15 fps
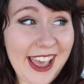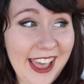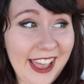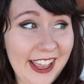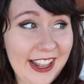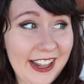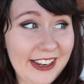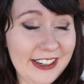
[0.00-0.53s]

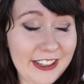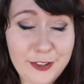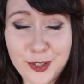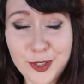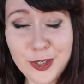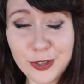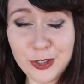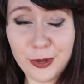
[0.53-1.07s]
And if
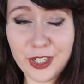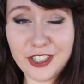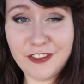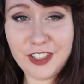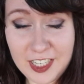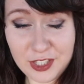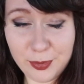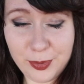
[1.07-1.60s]
you don't know what
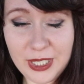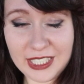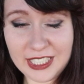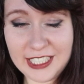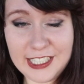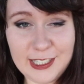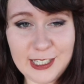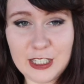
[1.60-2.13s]
Fleet Week
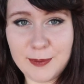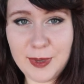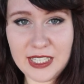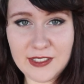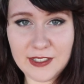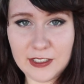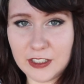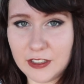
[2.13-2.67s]
is, it's
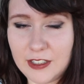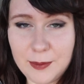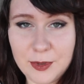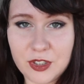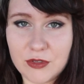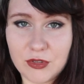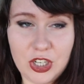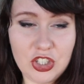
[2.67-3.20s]
basically a
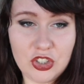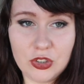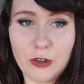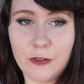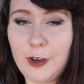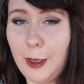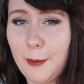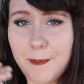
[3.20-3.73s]
demonstration
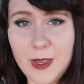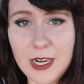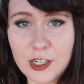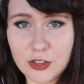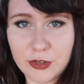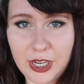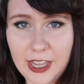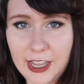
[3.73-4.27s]
of like
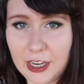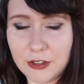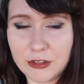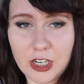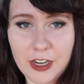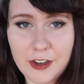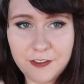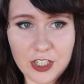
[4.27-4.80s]
military
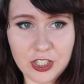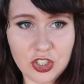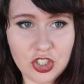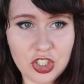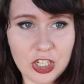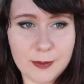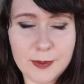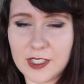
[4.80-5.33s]
aircraft and
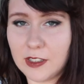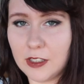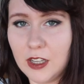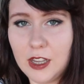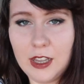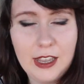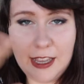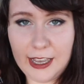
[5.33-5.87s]
ships and
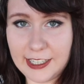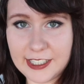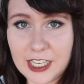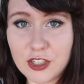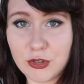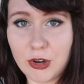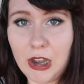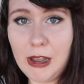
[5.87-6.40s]

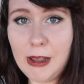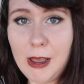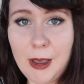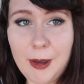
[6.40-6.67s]
etc.